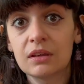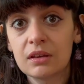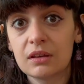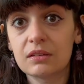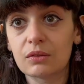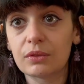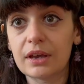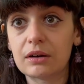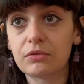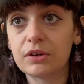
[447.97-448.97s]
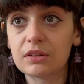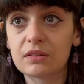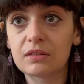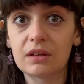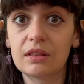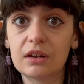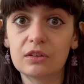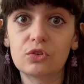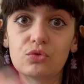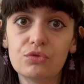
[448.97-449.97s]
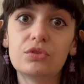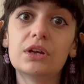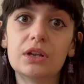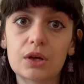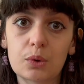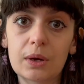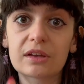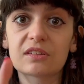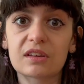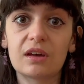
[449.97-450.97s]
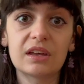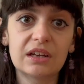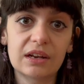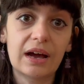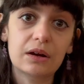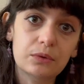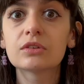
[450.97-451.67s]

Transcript: Here's all the outfits, and then it's really quick to get in and out.